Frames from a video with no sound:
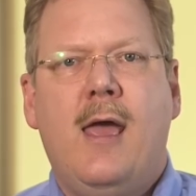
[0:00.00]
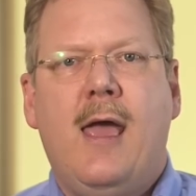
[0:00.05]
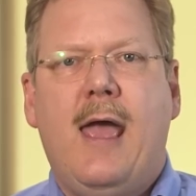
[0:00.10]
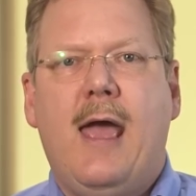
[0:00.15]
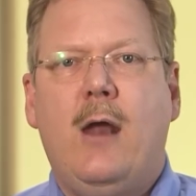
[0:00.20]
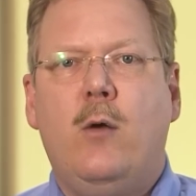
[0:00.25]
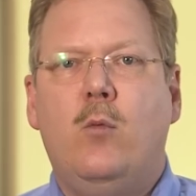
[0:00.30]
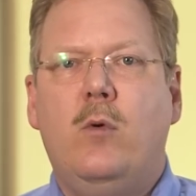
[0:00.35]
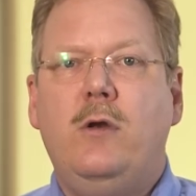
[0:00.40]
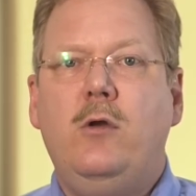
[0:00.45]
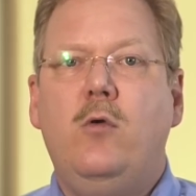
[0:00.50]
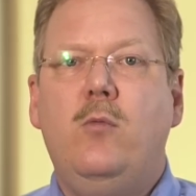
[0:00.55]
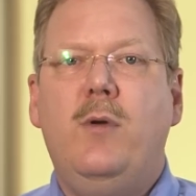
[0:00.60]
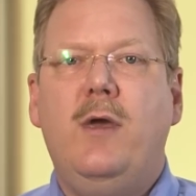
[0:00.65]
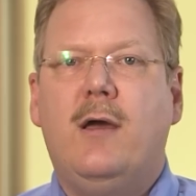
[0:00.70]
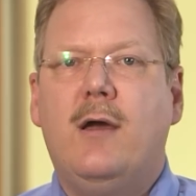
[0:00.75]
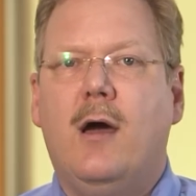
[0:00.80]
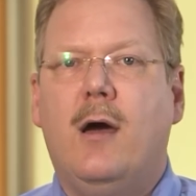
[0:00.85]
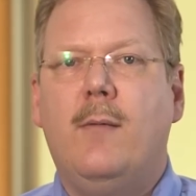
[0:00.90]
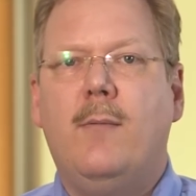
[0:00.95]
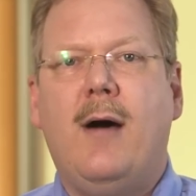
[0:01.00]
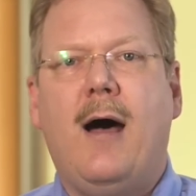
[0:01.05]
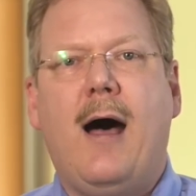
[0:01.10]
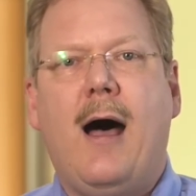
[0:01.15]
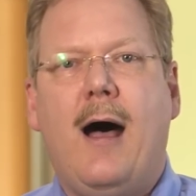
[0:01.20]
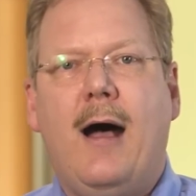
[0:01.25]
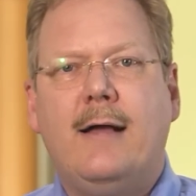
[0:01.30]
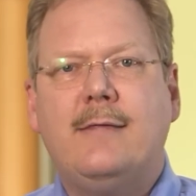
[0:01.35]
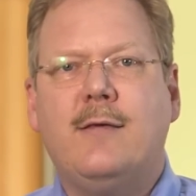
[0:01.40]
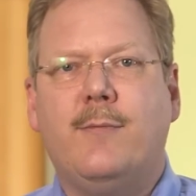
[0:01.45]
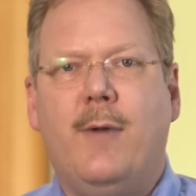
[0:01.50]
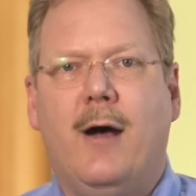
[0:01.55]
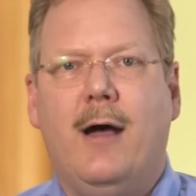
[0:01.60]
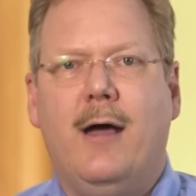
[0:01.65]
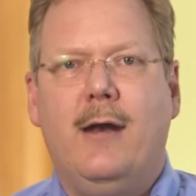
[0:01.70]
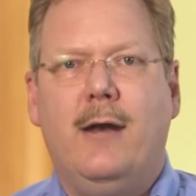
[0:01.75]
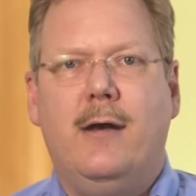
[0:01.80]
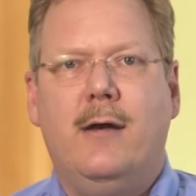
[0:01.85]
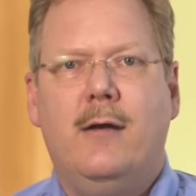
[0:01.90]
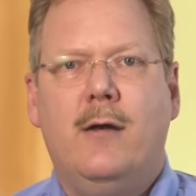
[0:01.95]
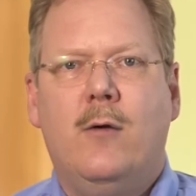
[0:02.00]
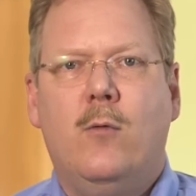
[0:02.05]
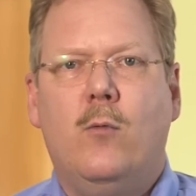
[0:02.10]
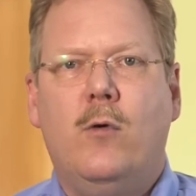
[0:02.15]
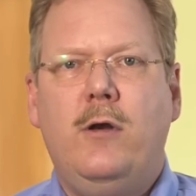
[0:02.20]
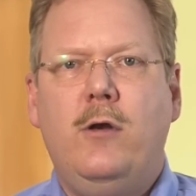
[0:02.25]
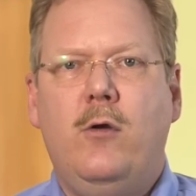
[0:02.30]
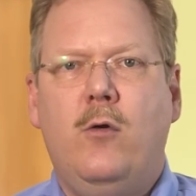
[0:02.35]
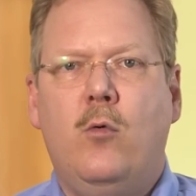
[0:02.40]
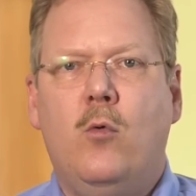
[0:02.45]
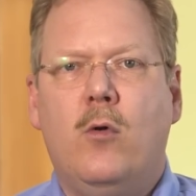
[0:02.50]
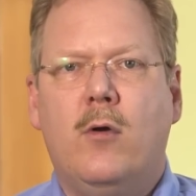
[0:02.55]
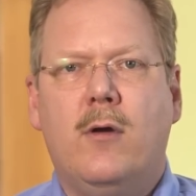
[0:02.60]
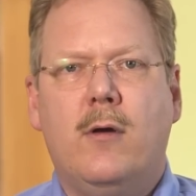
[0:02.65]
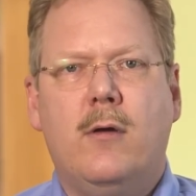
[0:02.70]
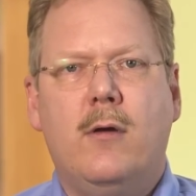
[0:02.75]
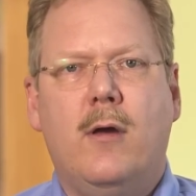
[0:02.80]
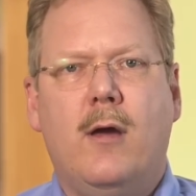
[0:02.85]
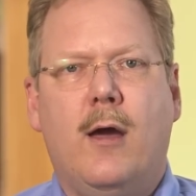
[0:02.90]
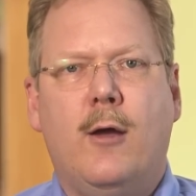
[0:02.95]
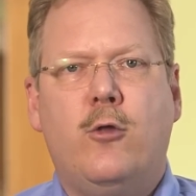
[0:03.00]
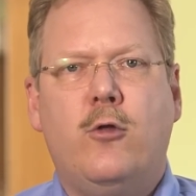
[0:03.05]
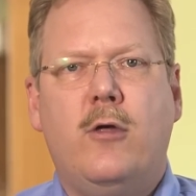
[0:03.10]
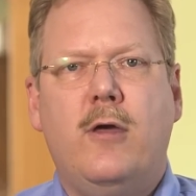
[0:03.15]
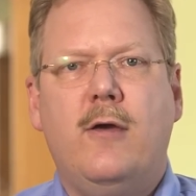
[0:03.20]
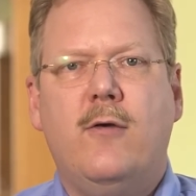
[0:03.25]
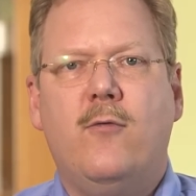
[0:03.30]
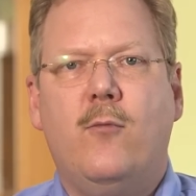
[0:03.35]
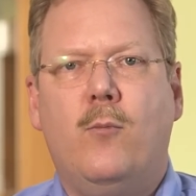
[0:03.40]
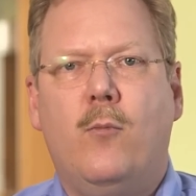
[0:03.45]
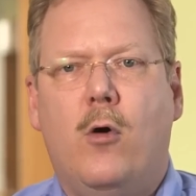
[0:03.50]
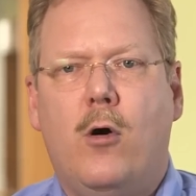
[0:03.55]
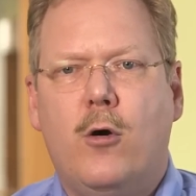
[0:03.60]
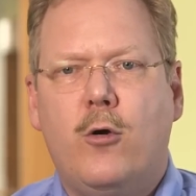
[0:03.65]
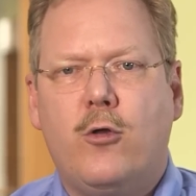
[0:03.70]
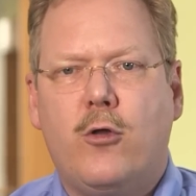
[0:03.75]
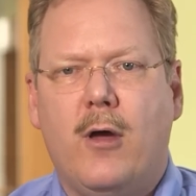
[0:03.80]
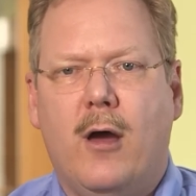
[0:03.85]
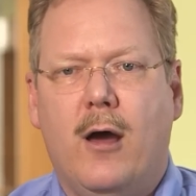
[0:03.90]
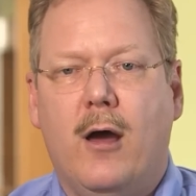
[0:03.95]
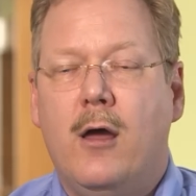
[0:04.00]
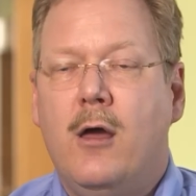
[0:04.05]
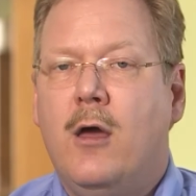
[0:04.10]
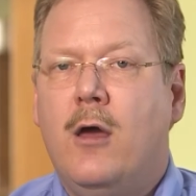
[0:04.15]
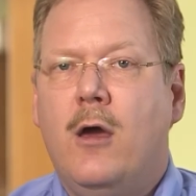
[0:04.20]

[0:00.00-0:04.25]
And when you become Atman, when you achieve moksha,